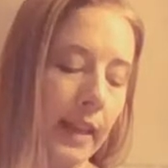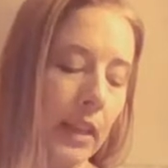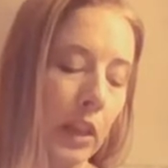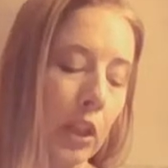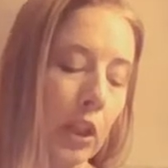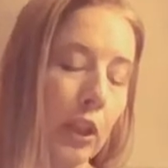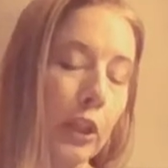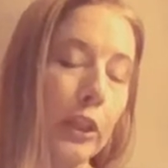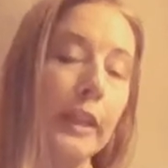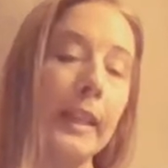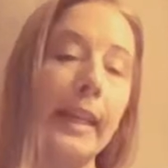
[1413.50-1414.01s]

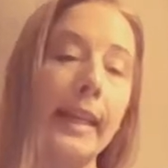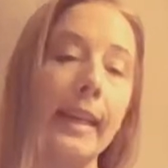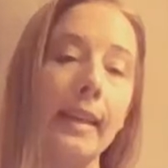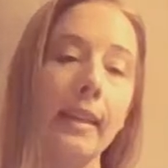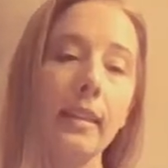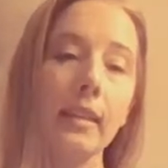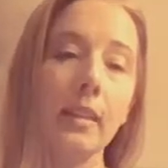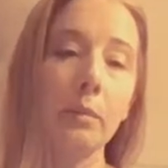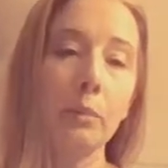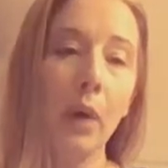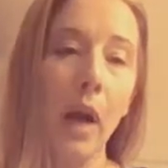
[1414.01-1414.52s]

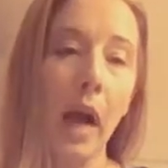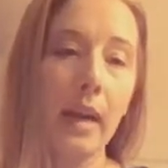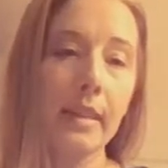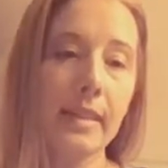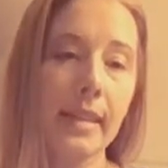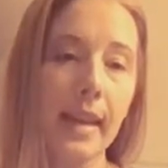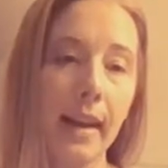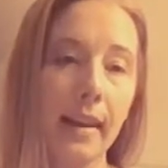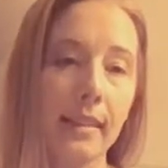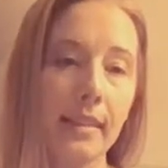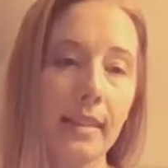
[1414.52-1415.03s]
learning
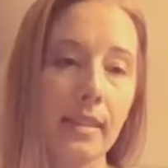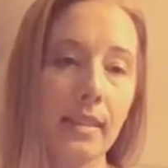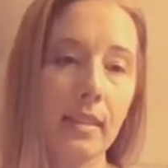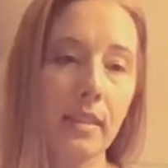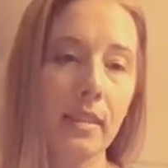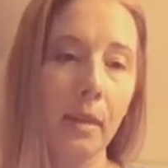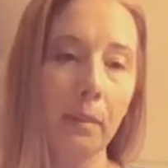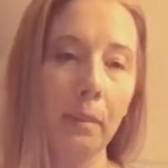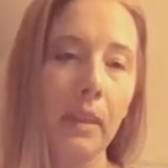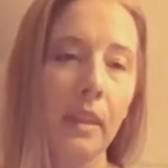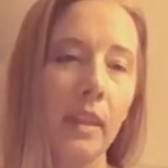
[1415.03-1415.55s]
process,
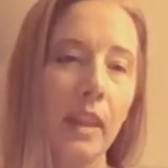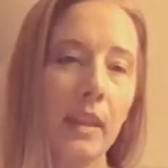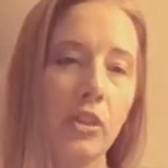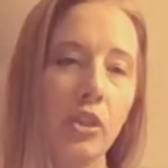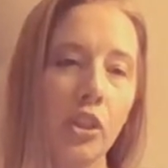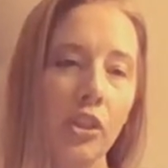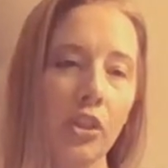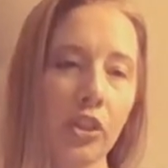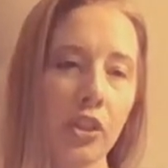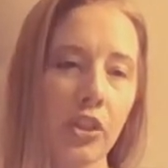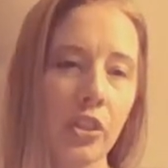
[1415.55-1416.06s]
something that
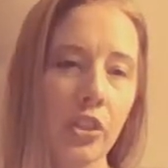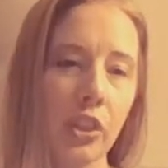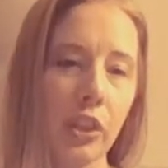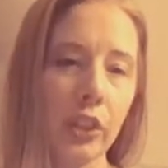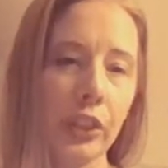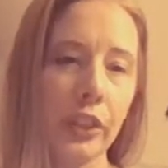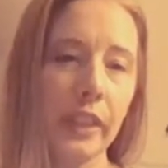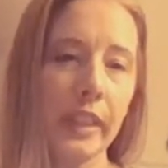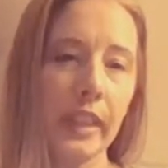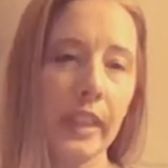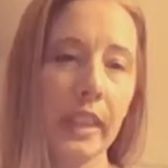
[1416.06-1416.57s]
she's just
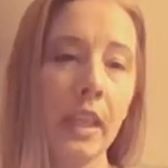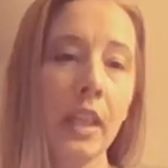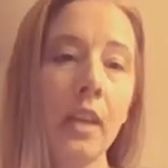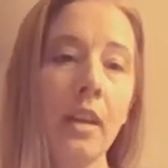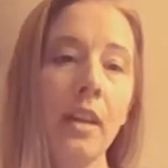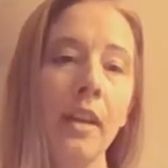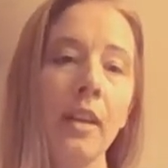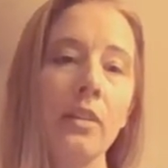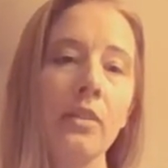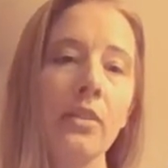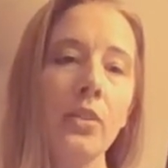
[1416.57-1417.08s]
learning.
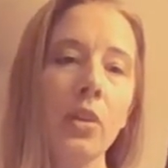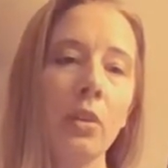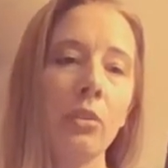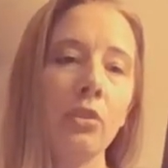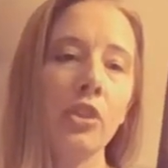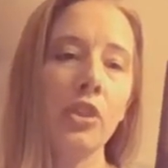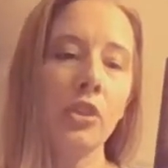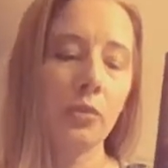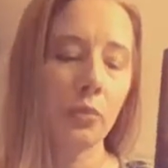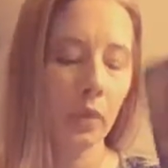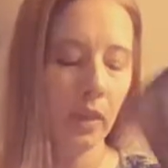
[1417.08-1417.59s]
So
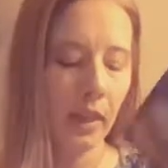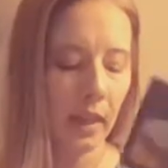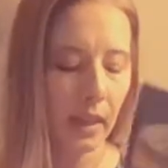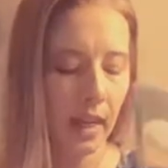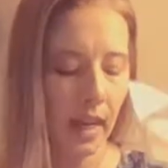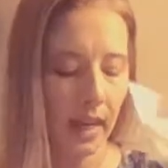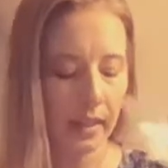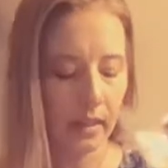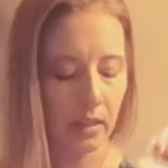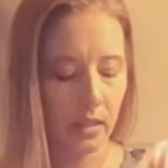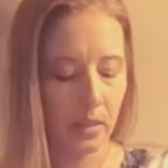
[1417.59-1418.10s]
she's really
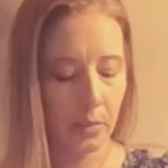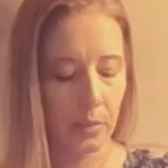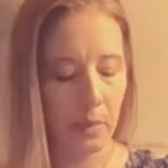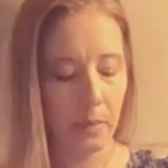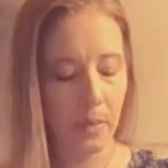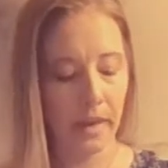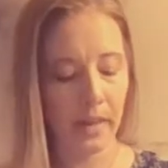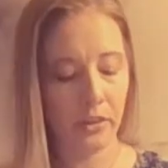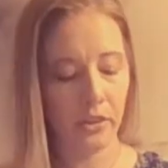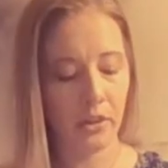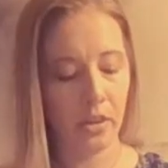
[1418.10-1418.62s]
guided to be
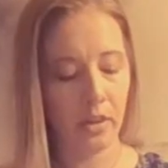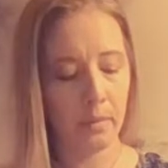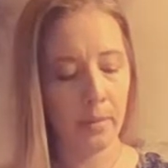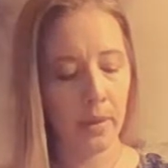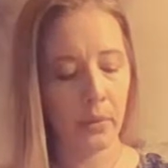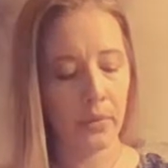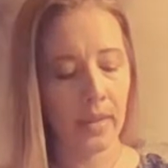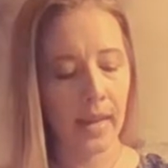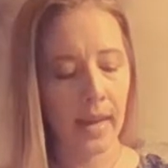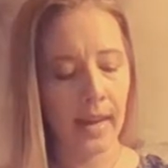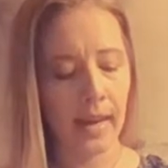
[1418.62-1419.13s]
patient
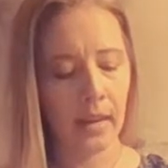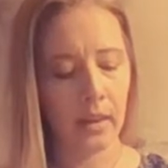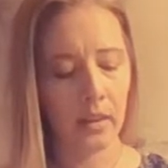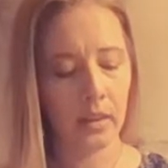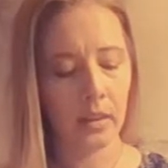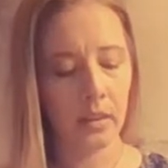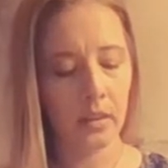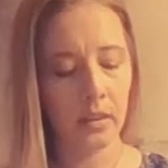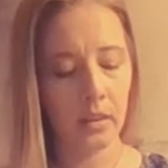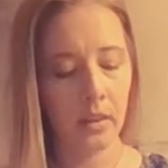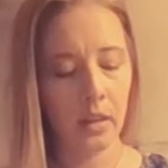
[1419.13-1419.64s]
about that.